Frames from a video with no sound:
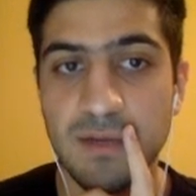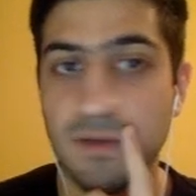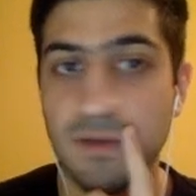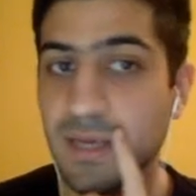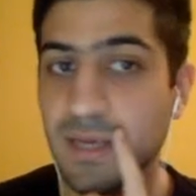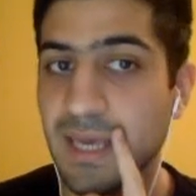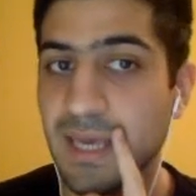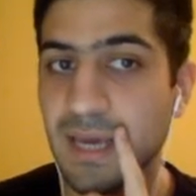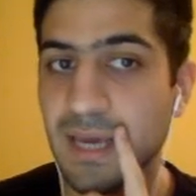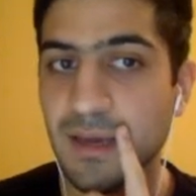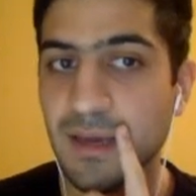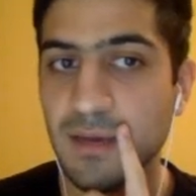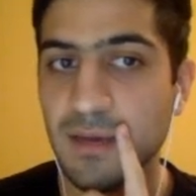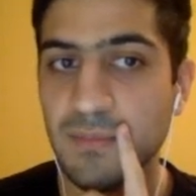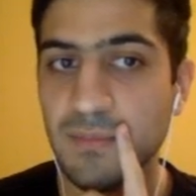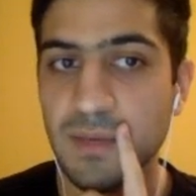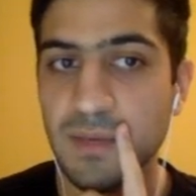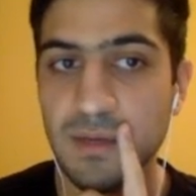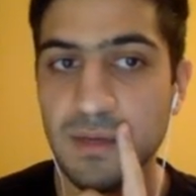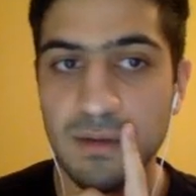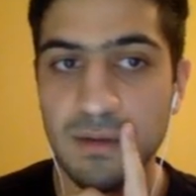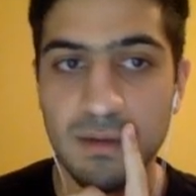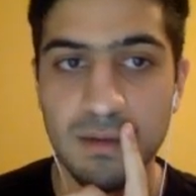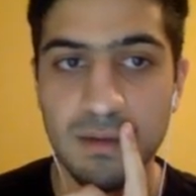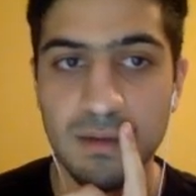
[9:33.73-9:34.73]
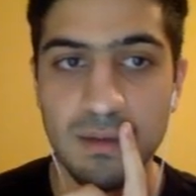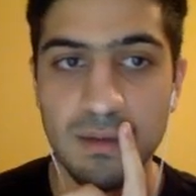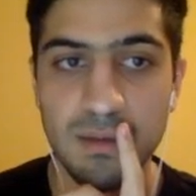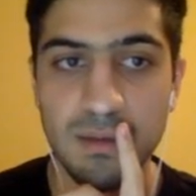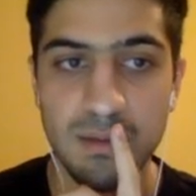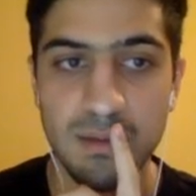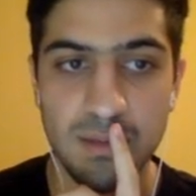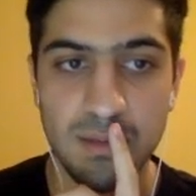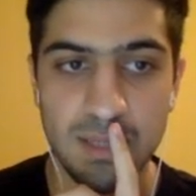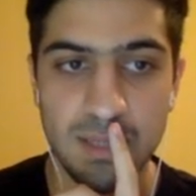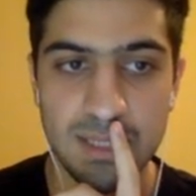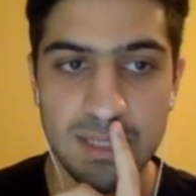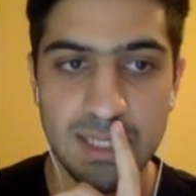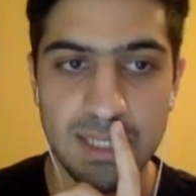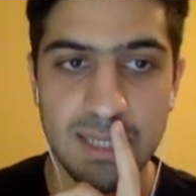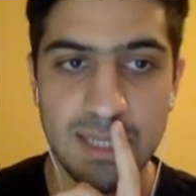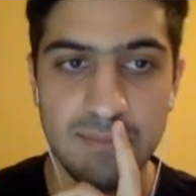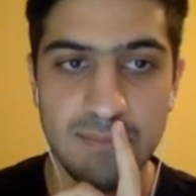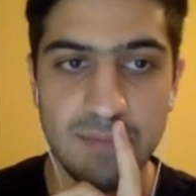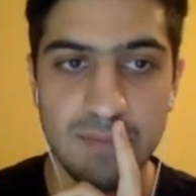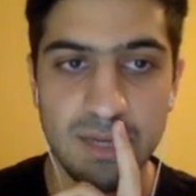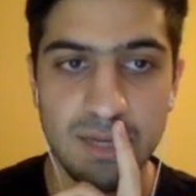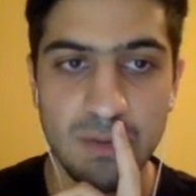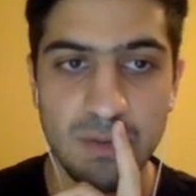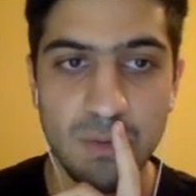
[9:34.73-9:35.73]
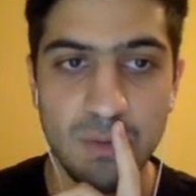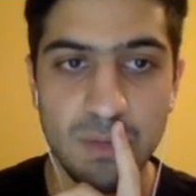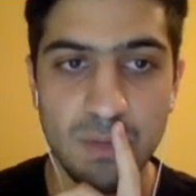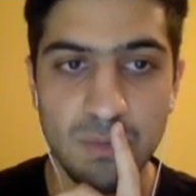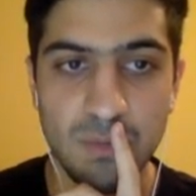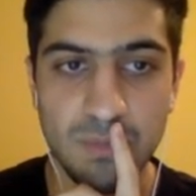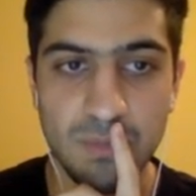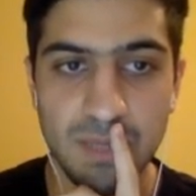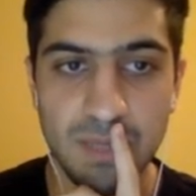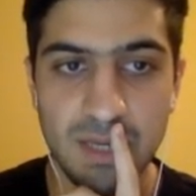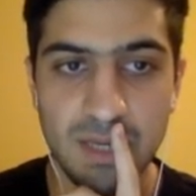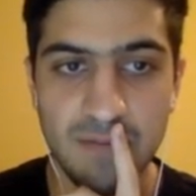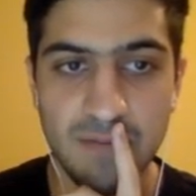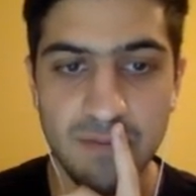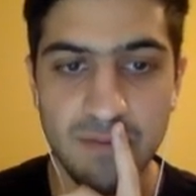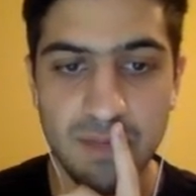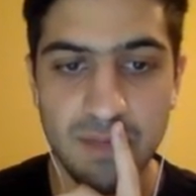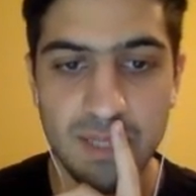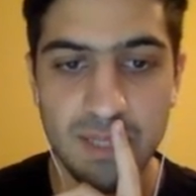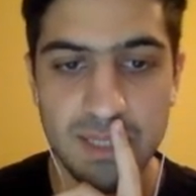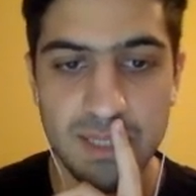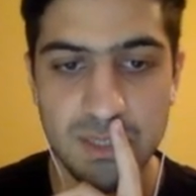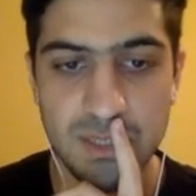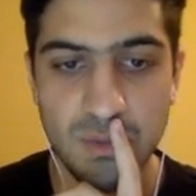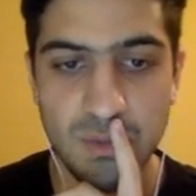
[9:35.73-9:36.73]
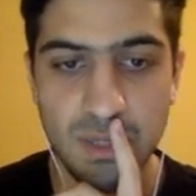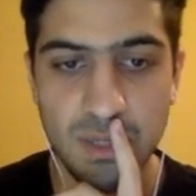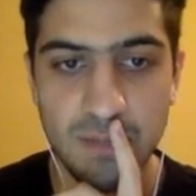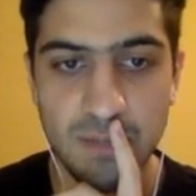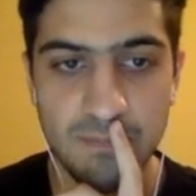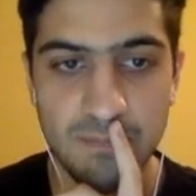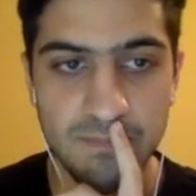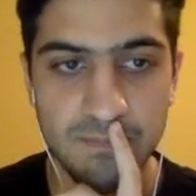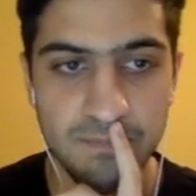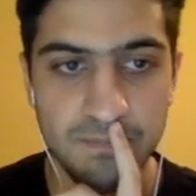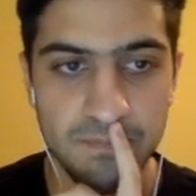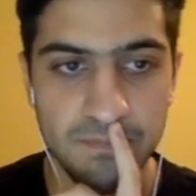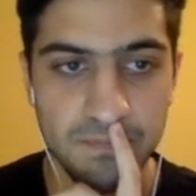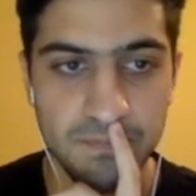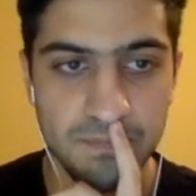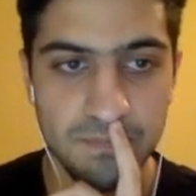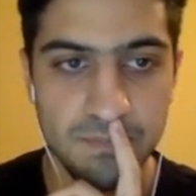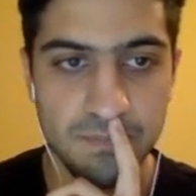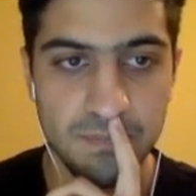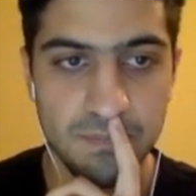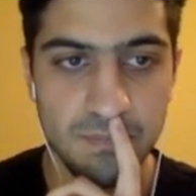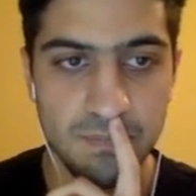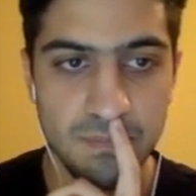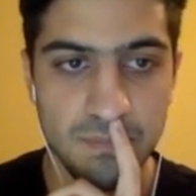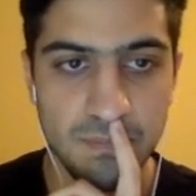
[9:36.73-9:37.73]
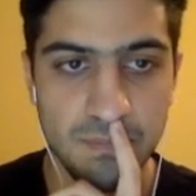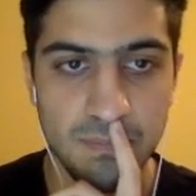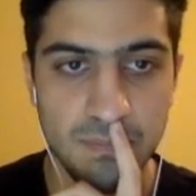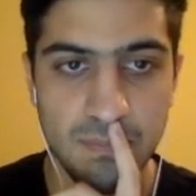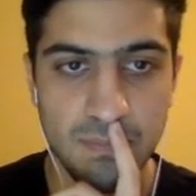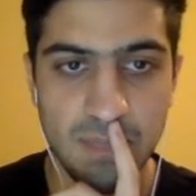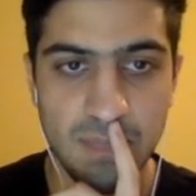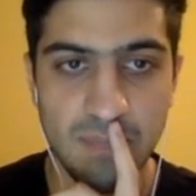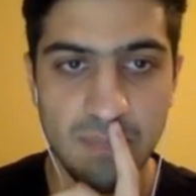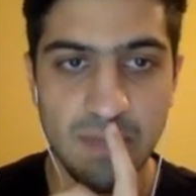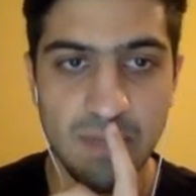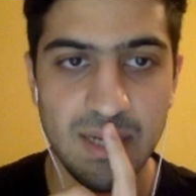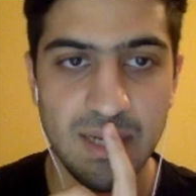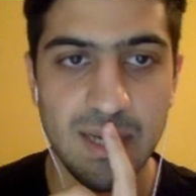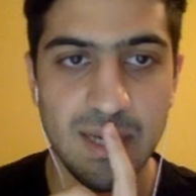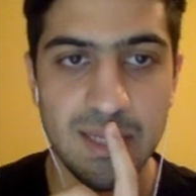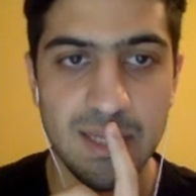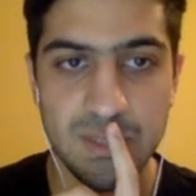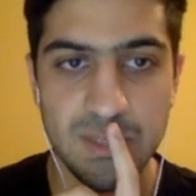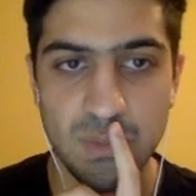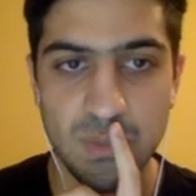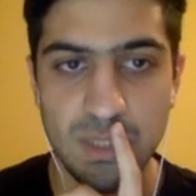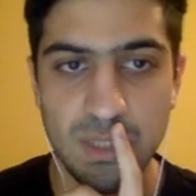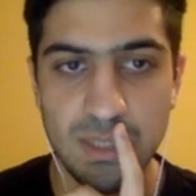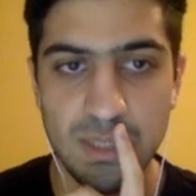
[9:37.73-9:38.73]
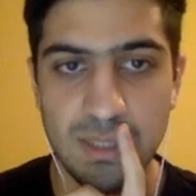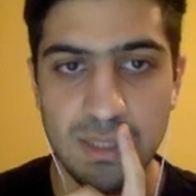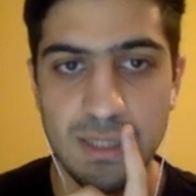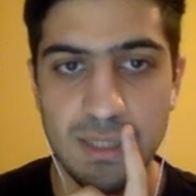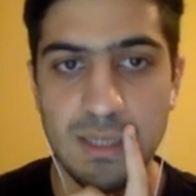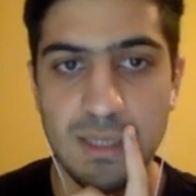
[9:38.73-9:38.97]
He can't come here, because again, my queen will be covering that square, and my knight as well.